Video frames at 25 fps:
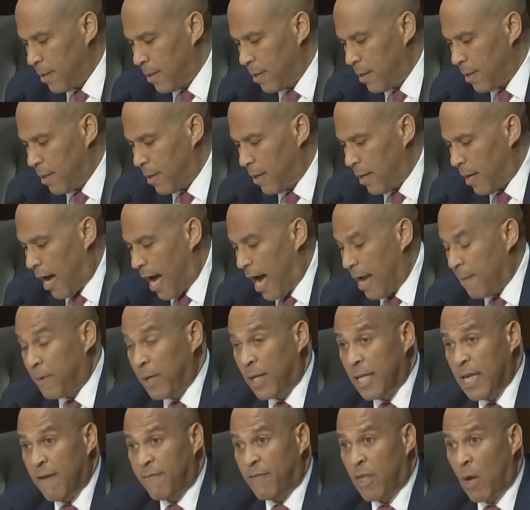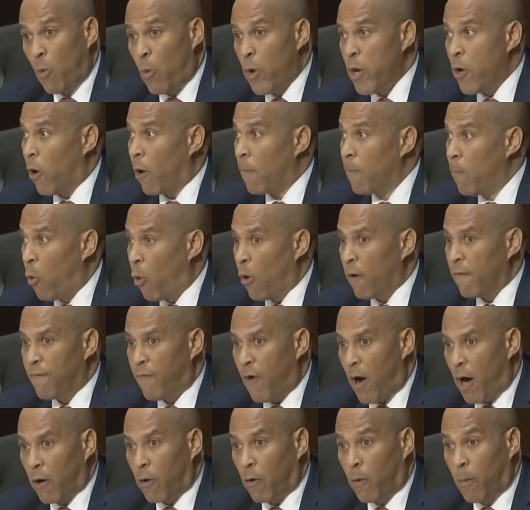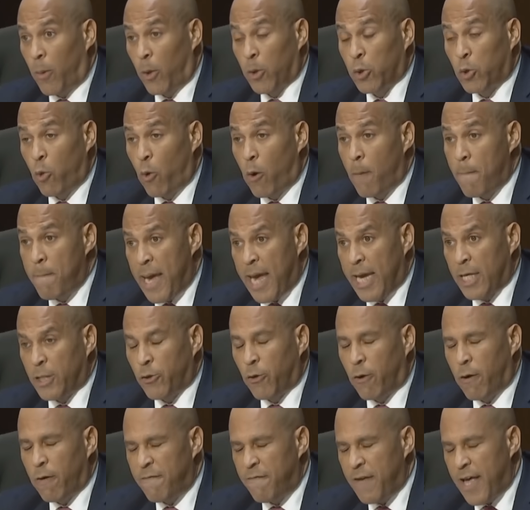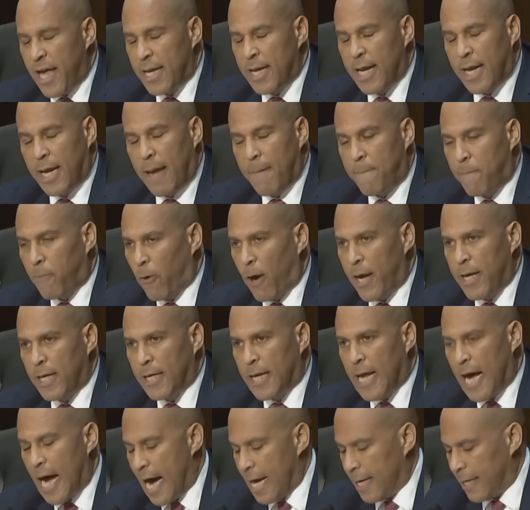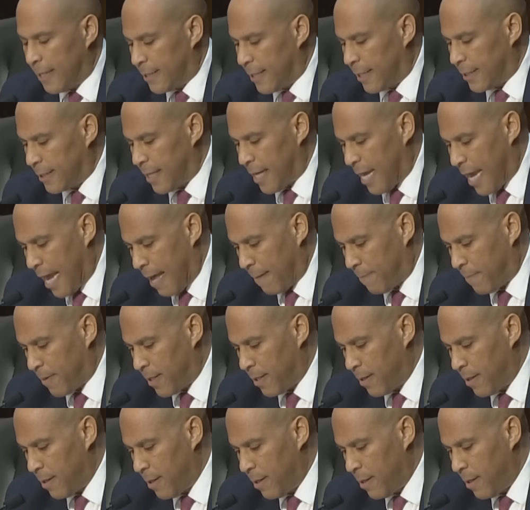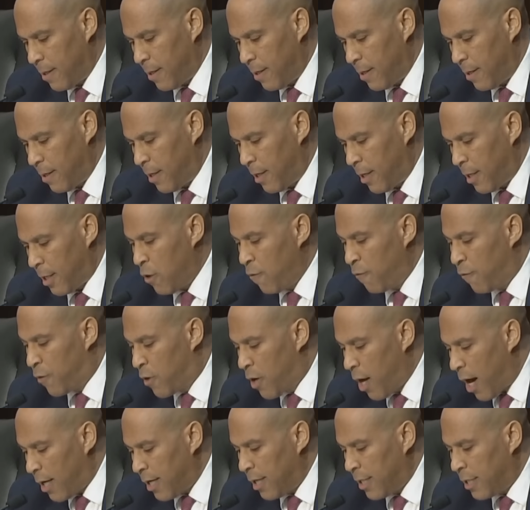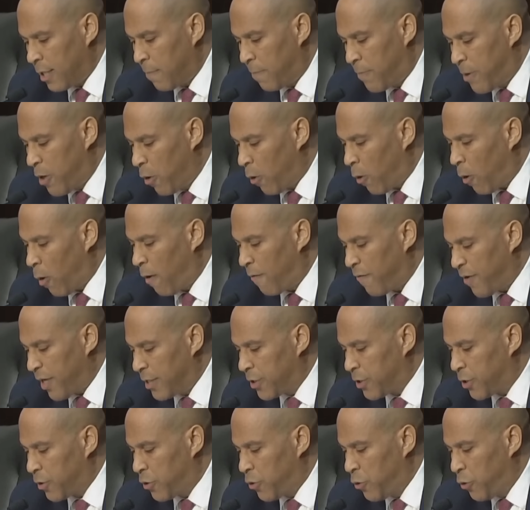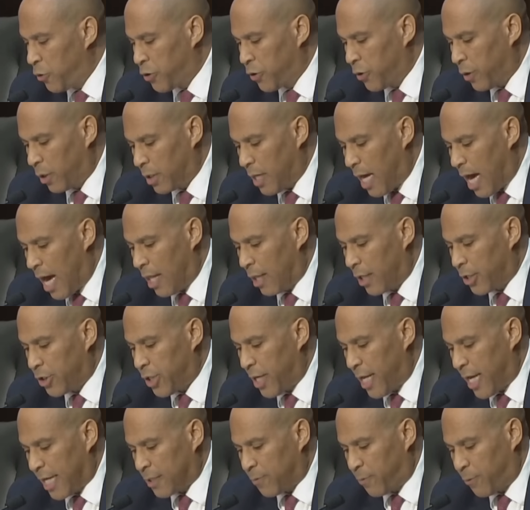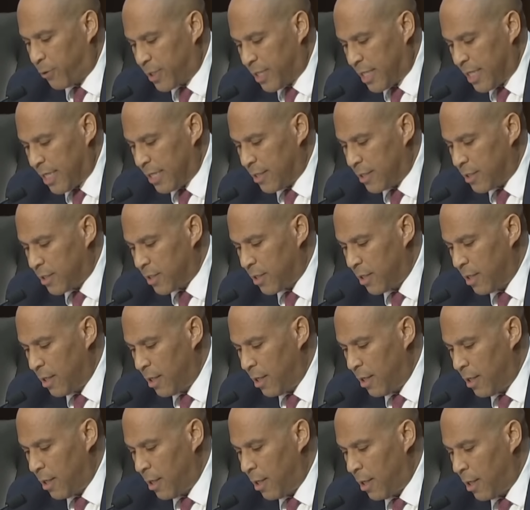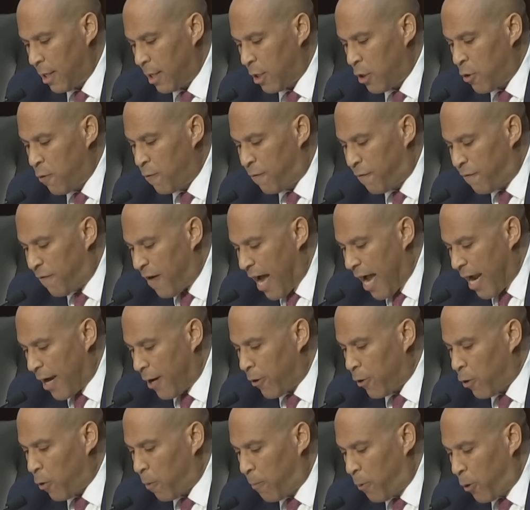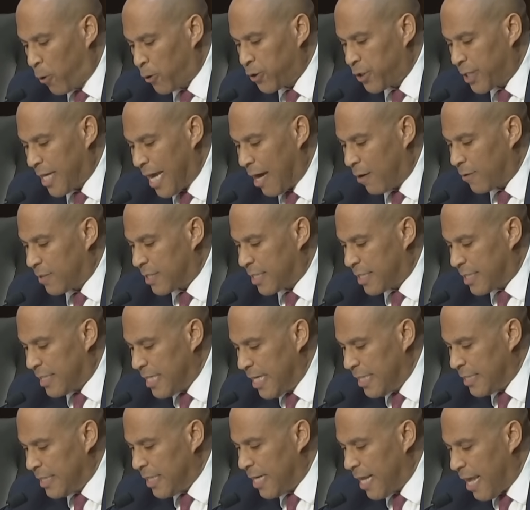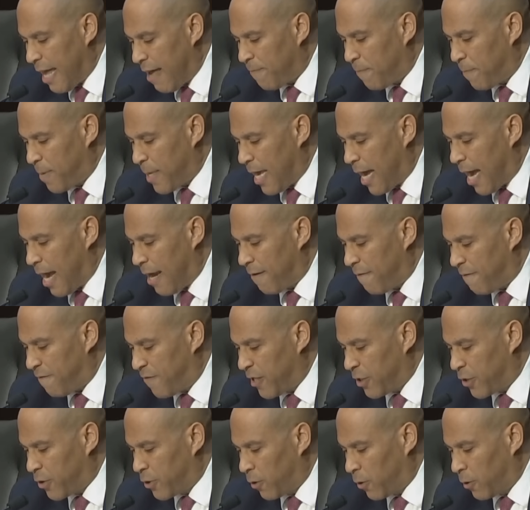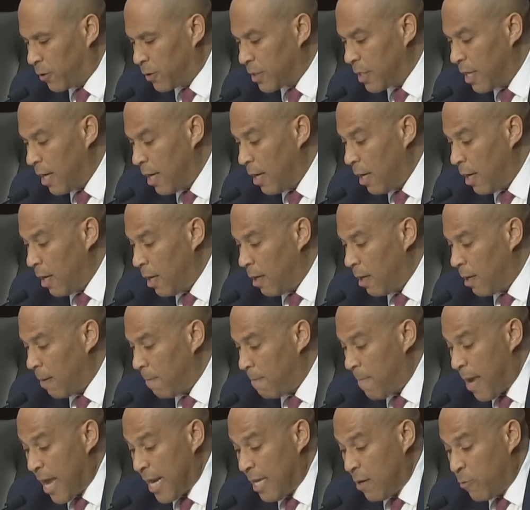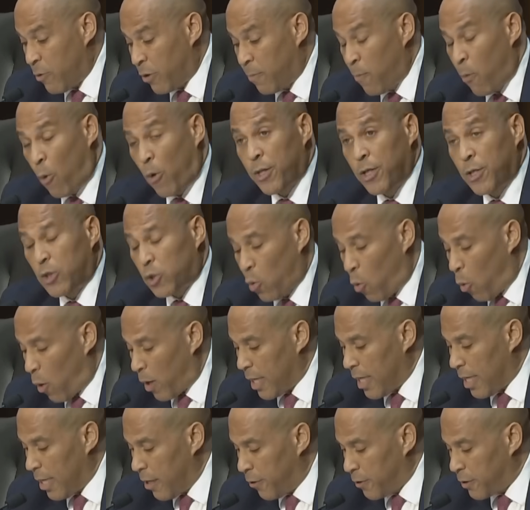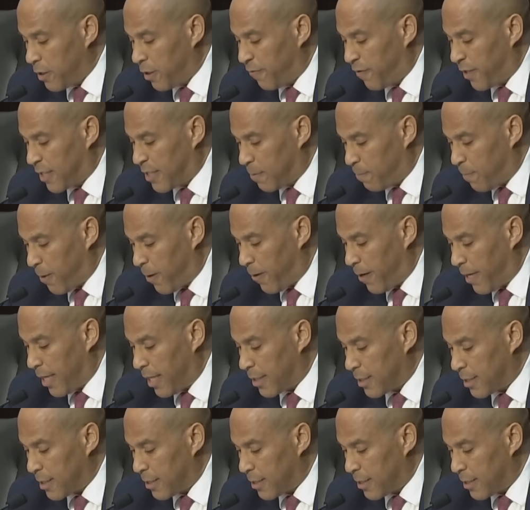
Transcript: I believe that we are more vulnerable to a major event, and I pray to God it doesn't happen. You've gutted the Bureau of Institutional Knowledge and Expertise. You fired or pushed out seasoned FBI officials, many with more than 20 years of experience,